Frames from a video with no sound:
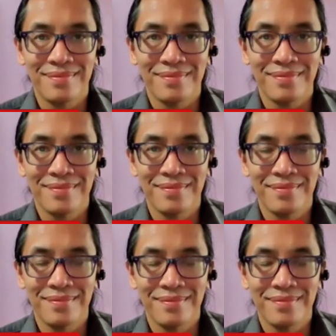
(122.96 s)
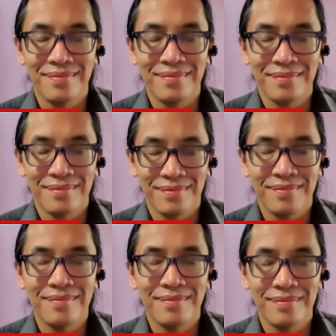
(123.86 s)

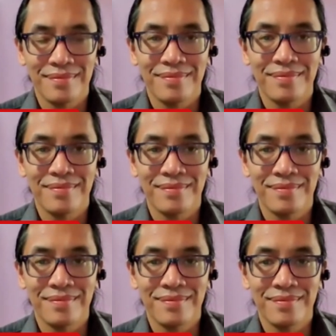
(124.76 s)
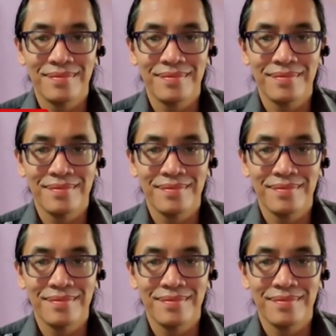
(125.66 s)
This person isn't speaking.